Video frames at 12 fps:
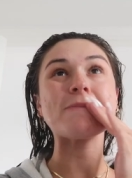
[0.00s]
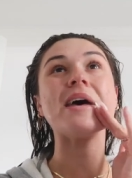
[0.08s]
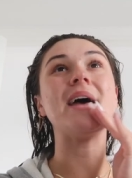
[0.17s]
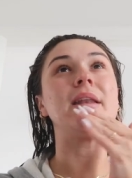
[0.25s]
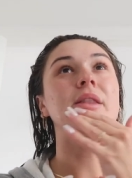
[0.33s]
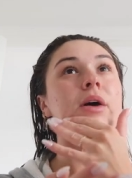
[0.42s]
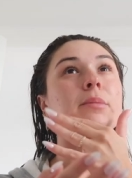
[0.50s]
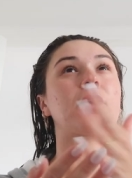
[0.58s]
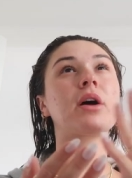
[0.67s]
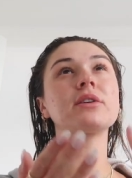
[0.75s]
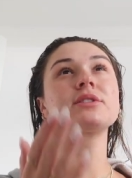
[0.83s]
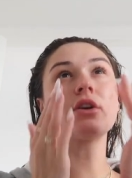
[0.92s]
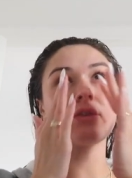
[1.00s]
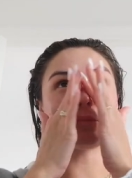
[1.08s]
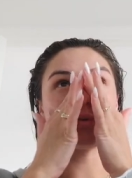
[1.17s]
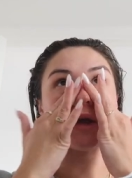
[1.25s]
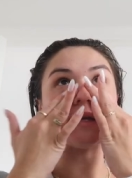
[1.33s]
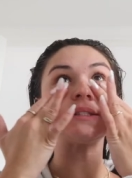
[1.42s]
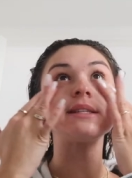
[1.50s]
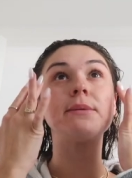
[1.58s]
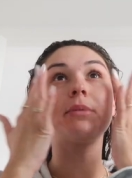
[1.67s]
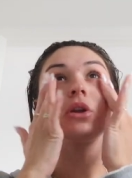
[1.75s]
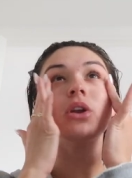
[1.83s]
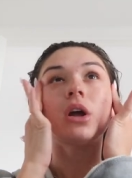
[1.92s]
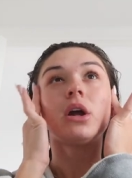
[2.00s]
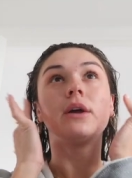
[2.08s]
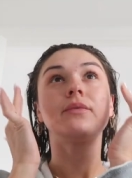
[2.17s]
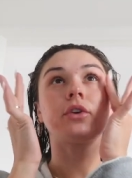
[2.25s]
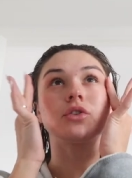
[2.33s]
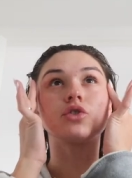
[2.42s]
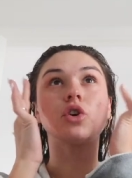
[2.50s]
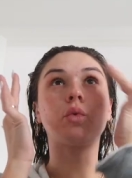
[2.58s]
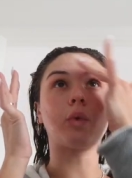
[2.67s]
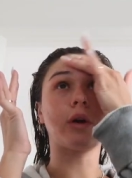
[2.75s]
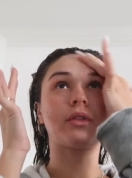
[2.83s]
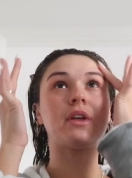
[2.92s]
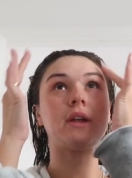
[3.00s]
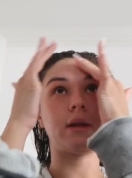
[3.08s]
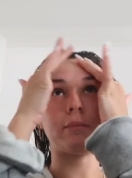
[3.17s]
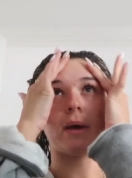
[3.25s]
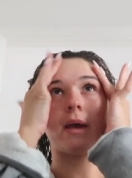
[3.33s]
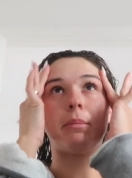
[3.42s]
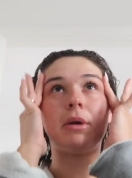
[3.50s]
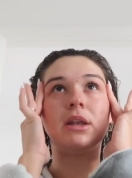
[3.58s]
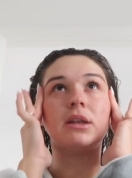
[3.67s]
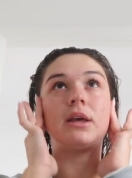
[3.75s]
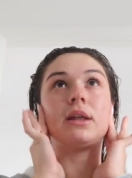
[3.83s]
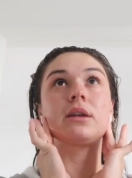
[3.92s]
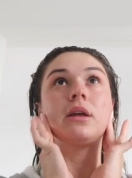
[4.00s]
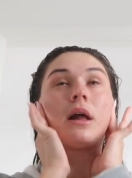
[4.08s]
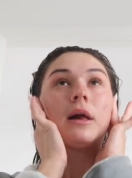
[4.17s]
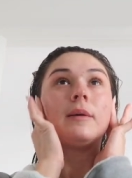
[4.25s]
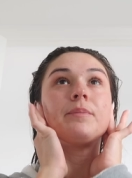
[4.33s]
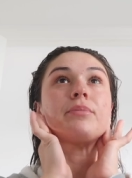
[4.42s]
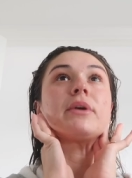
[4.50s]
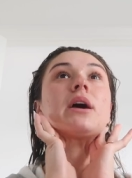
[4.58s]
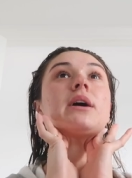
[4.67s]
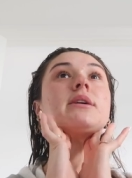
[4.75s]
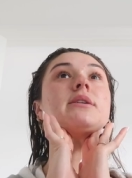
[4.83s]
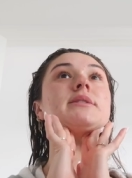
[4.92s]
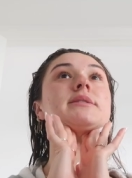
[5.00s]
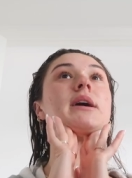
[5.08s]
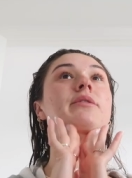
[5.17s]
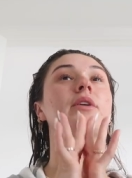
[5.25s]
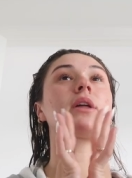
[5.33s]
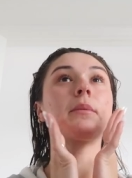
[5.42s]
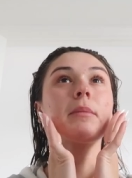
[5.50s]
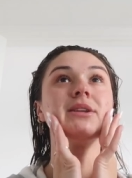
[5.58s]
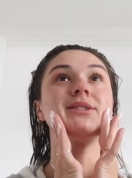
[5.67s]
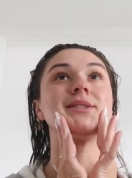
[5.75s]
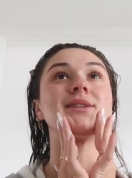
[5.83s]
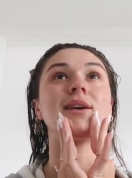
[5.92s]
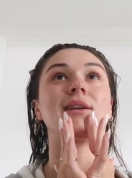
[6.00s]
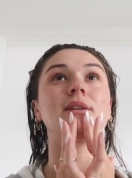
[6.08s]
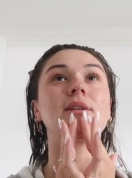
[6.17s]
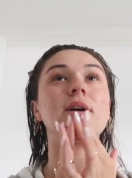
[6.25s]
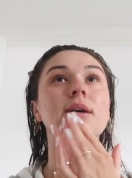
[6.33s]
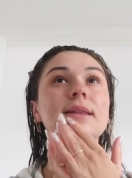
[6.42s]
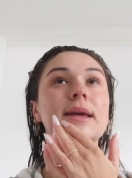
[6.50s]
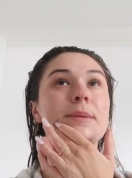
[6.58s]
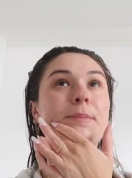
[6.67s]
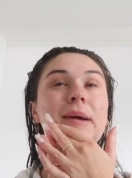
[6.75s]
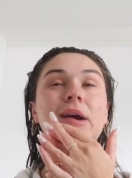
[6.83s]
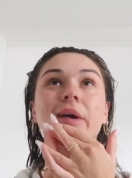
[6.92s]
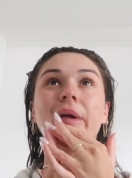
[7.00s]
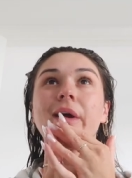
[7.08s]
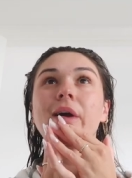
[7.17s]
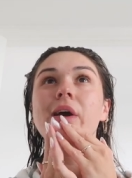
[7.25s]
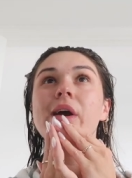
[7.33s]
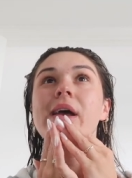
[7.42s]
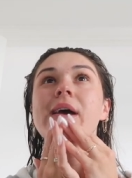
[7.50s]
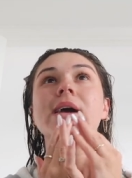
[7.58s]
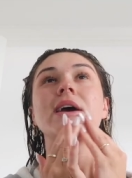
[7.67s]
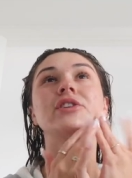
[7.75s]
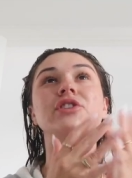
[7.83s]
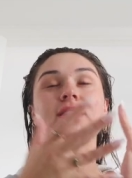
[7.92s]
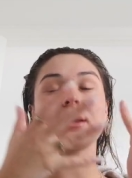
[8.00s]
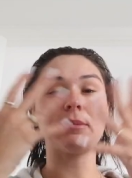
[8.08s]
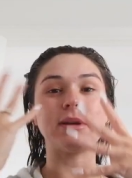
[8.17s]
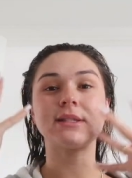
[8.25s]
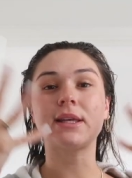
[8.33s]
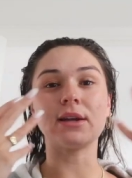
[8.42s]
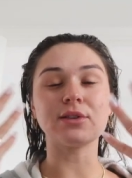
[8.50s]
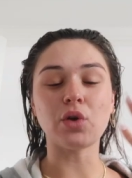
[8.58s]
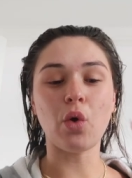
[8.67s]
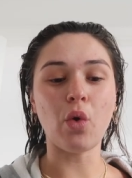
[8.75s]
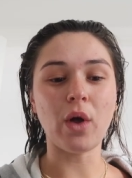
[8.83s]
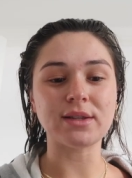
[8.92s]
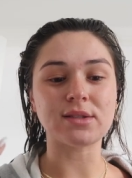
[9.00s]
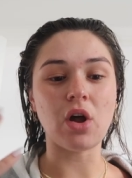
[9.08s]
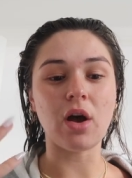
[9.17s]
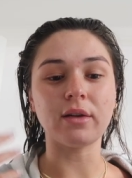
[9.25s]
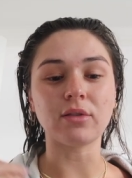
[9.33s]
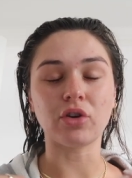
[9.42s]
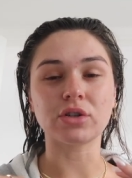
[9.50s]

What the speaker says: And the products are pricey, but they're so worth it in my opinion, because I feel like my skin like barrier and just like my skin as a whole has not